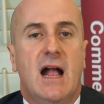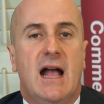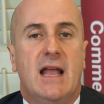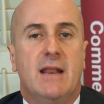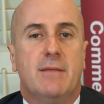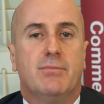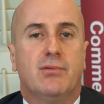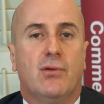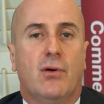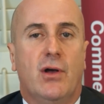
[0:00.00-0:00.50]

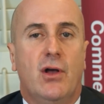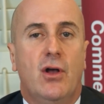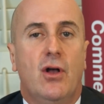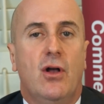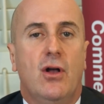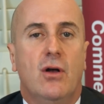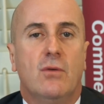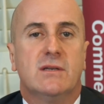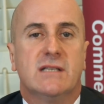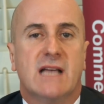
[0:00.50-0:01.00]
an
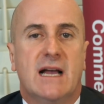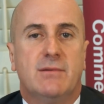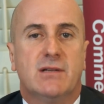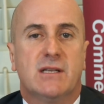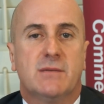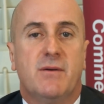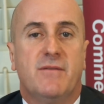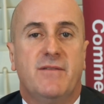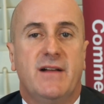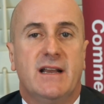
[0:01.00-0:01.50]
employer was able
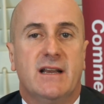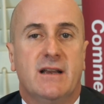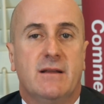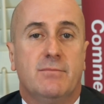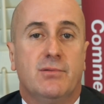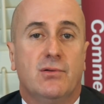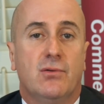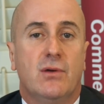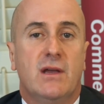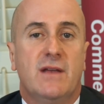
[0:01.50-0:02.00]
to prevent an
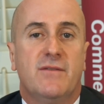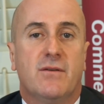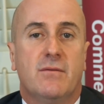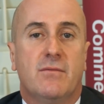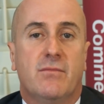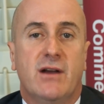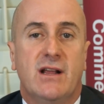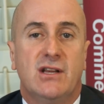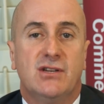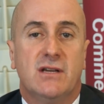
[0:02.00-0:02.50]
employee
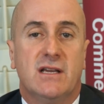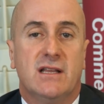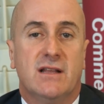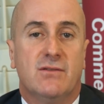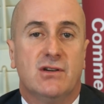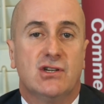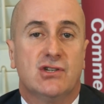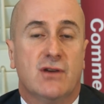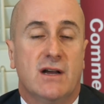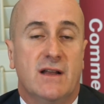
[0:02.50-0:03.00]
from breaching the
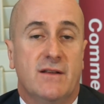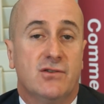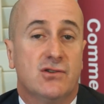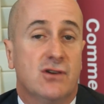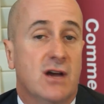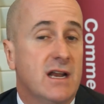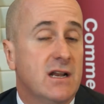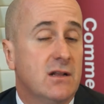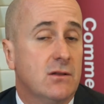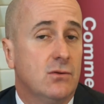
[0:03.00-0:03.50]
restraint of
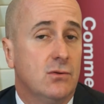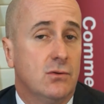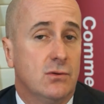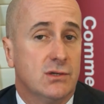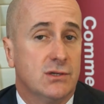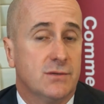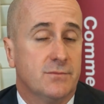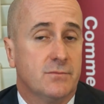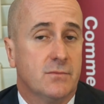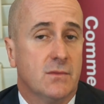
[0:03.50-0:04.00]
trade
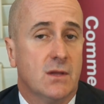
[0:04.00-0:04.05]
clause.